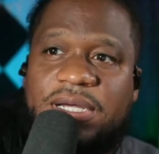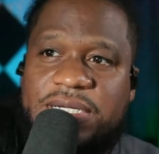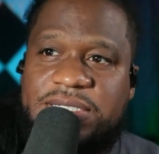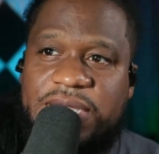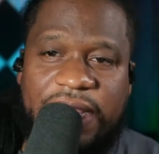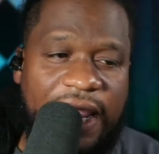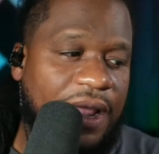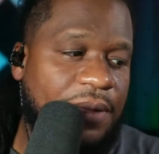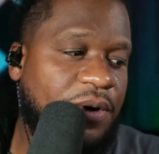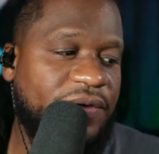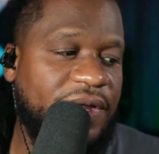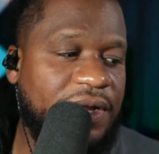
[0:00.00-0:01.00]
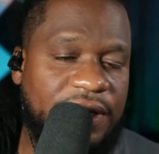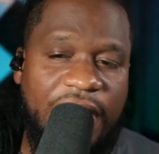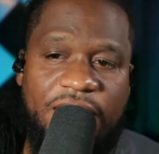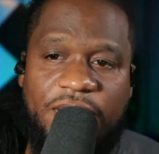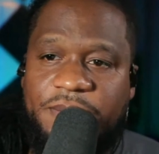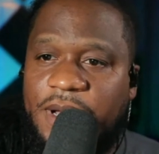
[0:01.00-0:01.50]
saying, "Hey, I'm over here
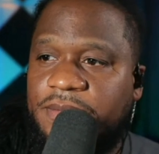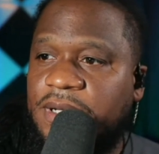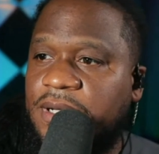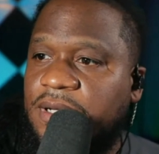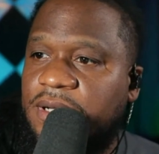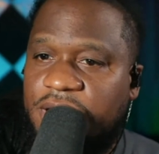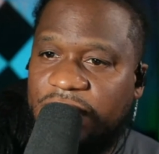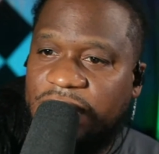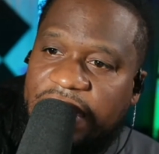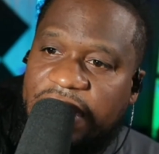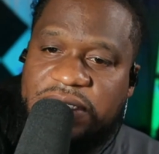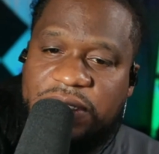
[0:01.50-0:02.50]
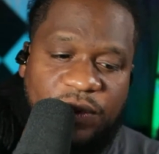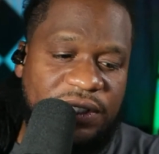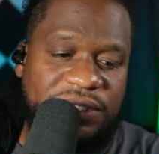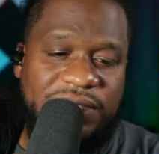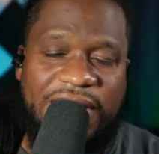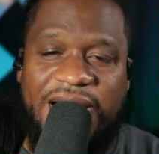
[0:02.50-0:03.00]
now. I'm doing this and with
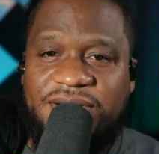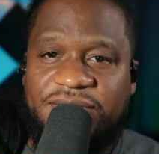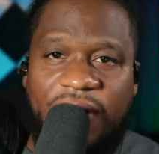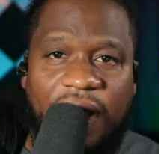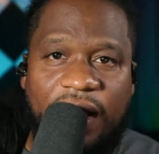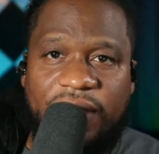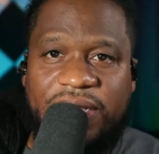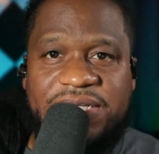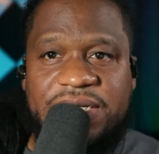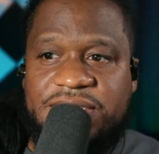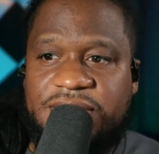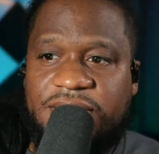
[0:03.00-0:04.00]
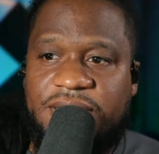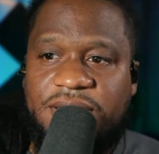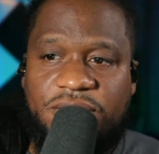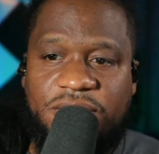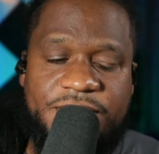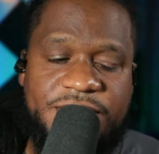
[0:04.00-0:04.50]
it." That's a vlog, essentially.
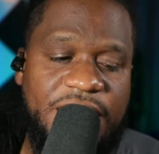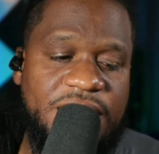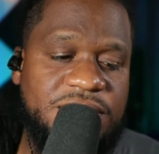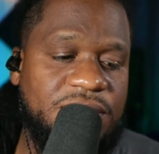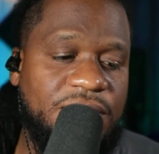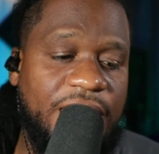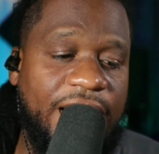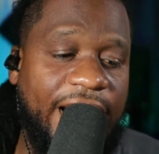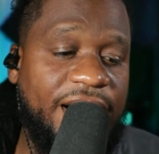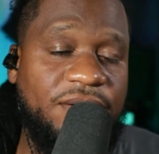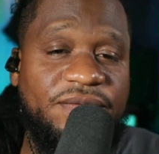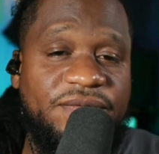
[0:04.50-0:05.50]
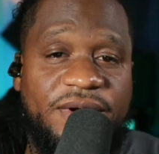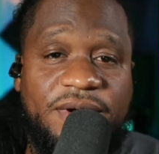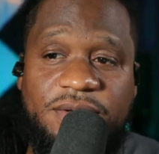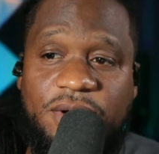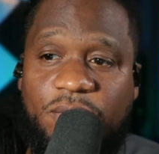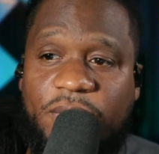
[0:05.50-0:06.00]
You know what I'm saying? So I don't feel
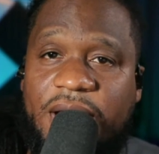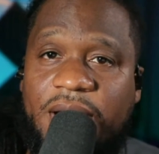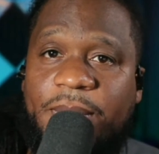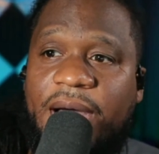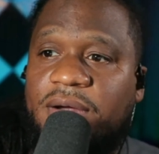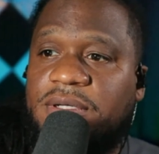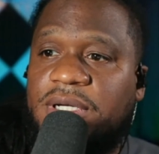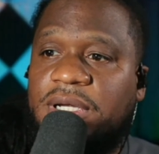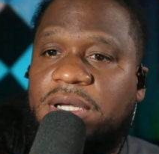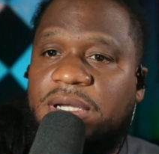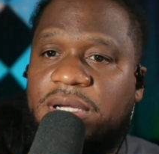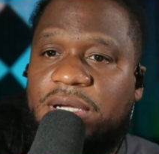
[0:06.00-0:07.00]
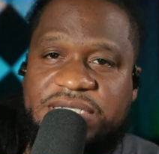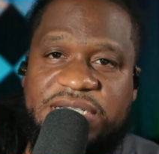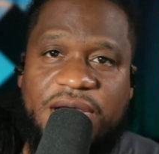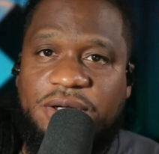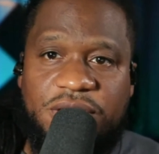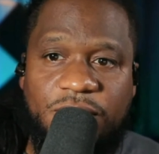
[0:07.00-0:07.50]
no way about a
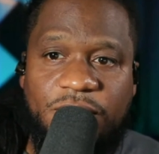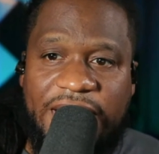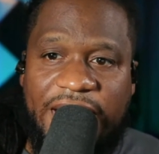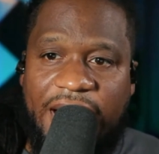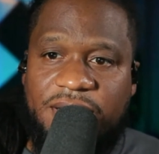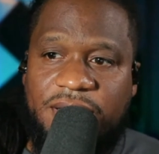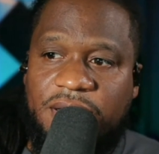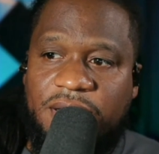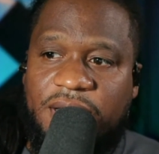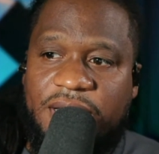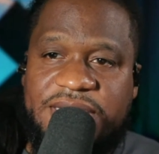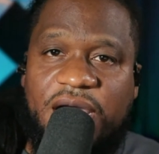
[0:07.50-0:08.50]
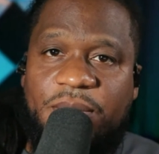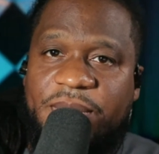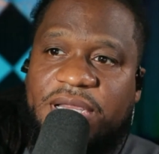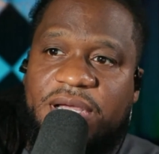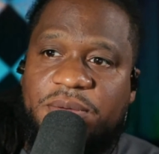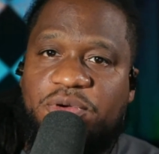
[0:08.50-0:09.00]
channel doing that. It's
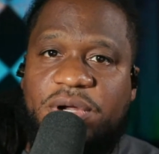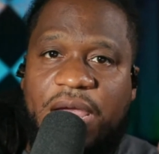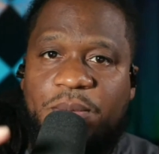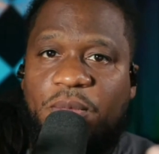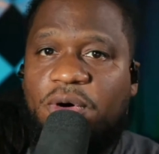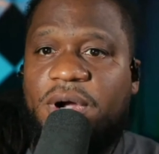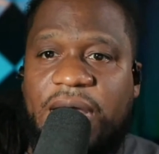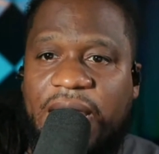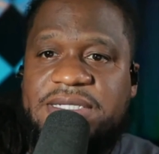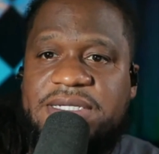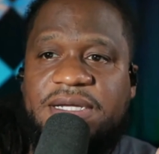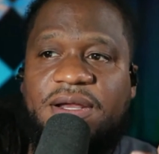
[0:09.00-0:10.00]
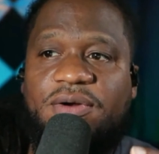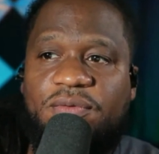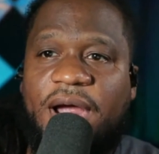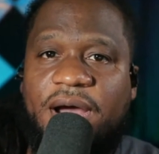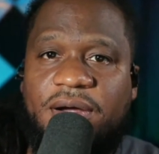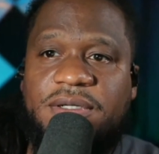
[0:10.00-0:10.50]
helping them create more content
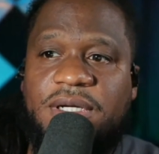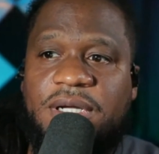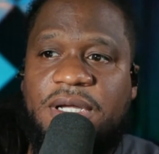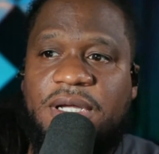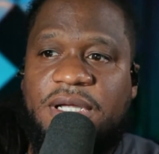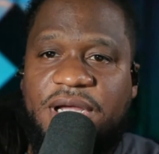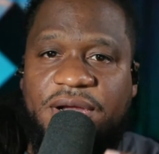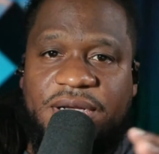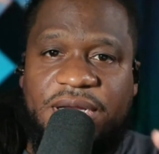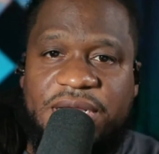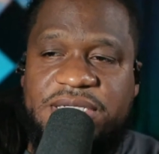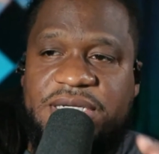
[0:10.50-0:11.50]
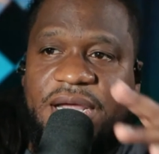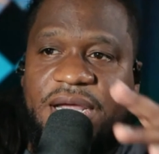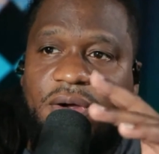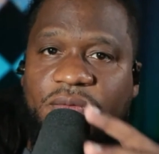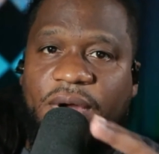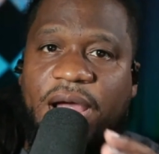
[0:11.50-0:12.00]
around their niche and
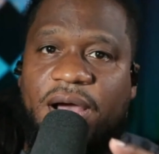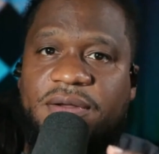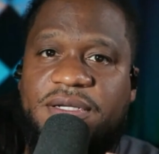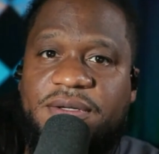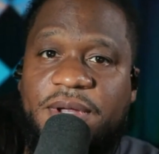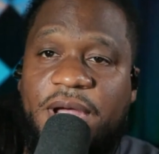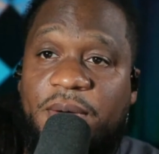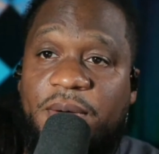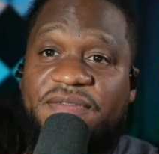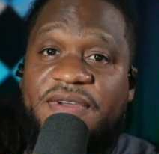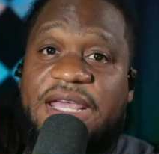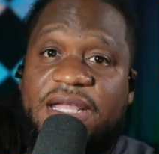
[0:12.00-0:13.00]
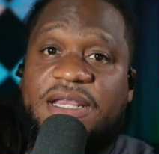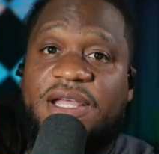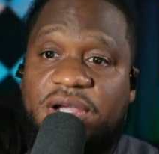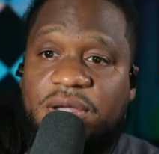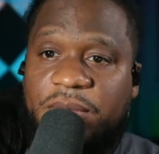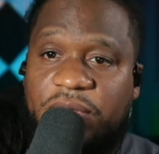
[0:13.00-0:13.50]
around help feeding their
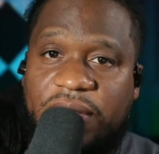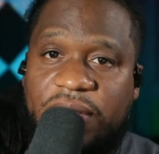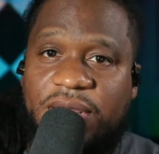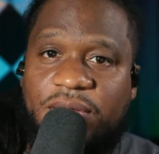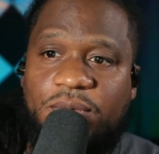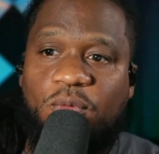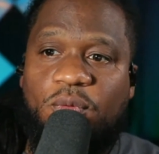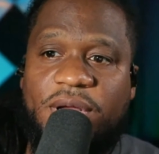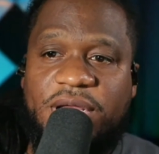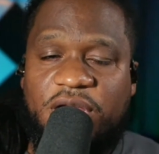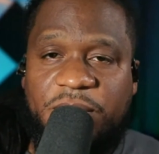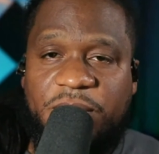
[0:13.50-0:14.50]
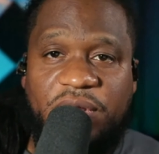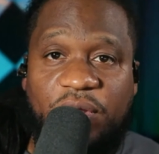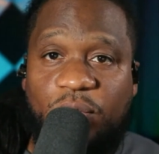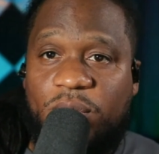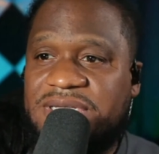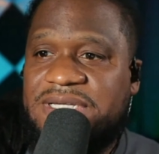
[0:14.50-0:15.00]
community what their community
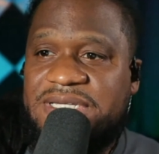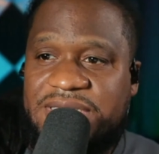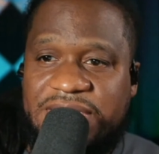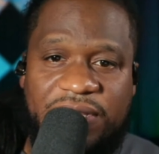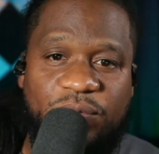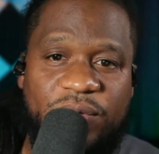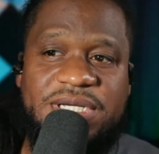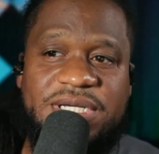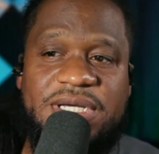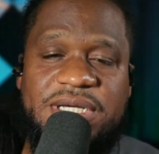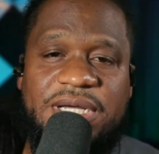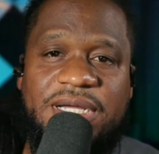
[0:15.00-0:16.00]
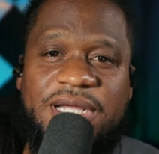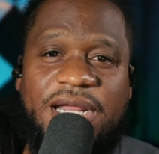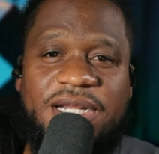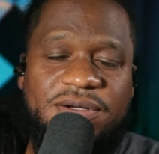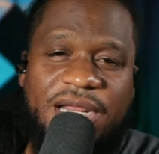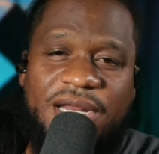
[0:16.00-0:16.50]
wants to see, which is they
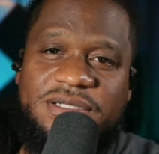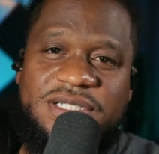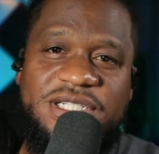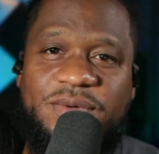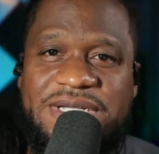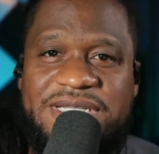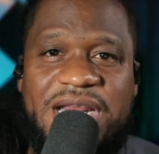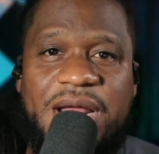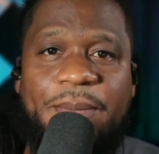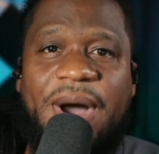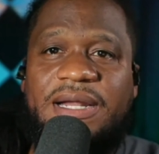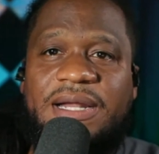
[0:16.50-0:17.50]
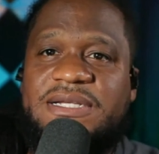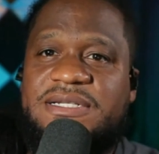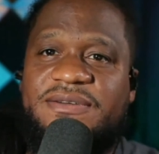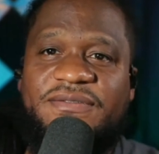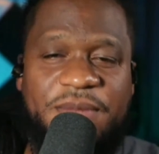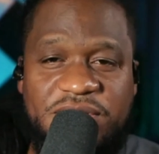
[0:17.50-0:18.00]
don't just want to see the polished
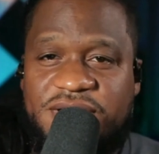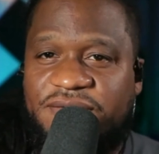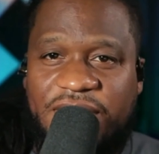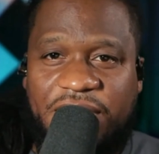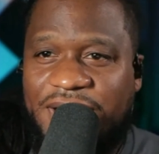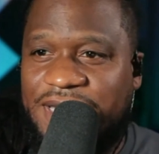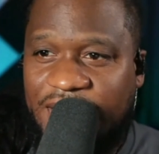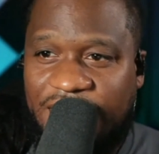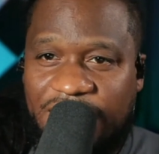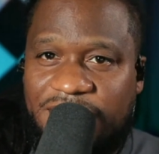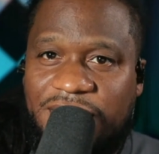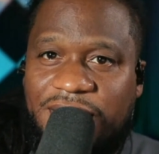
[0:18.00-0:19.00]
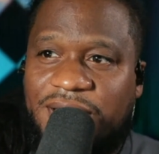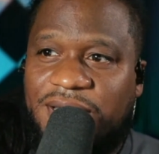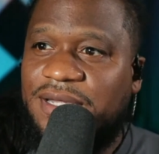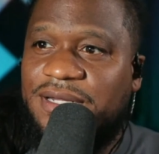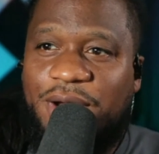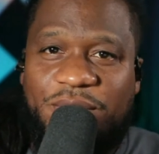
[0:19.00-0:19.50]
music video at the end.
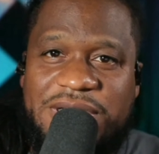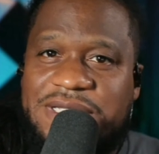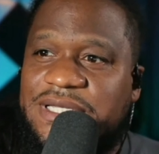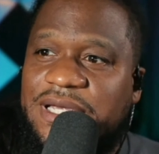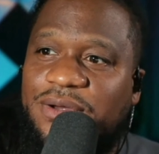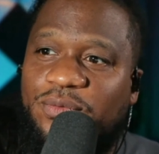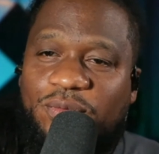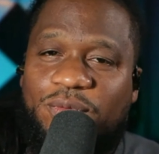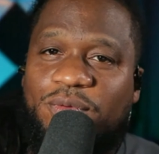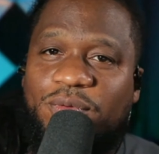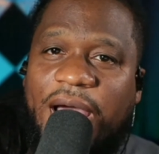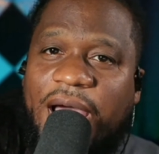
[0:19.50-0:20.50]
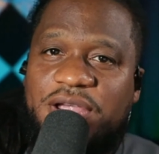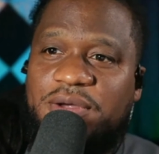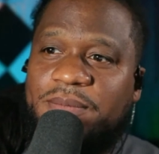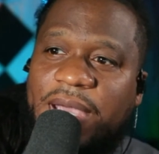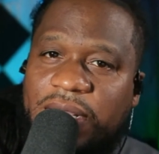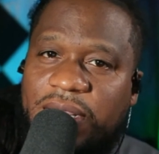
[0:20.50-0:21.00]
They want to see how you
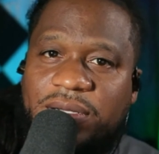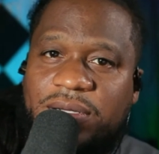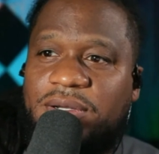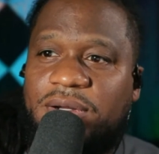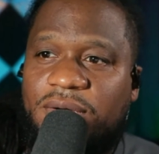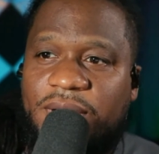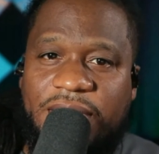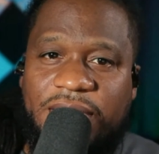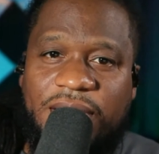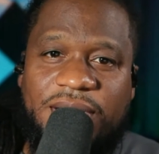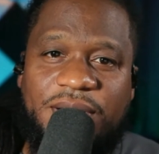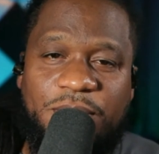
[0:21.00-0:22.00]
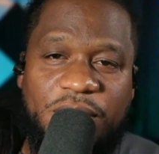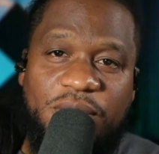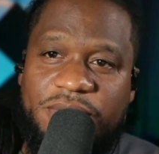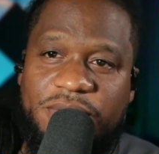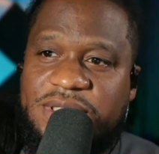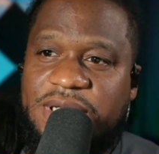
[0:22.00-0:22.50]
made it, and the
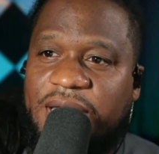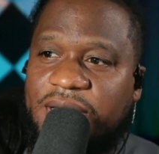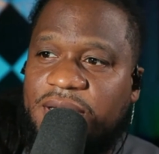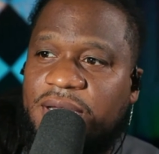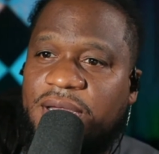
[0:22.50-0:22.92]
bloopers and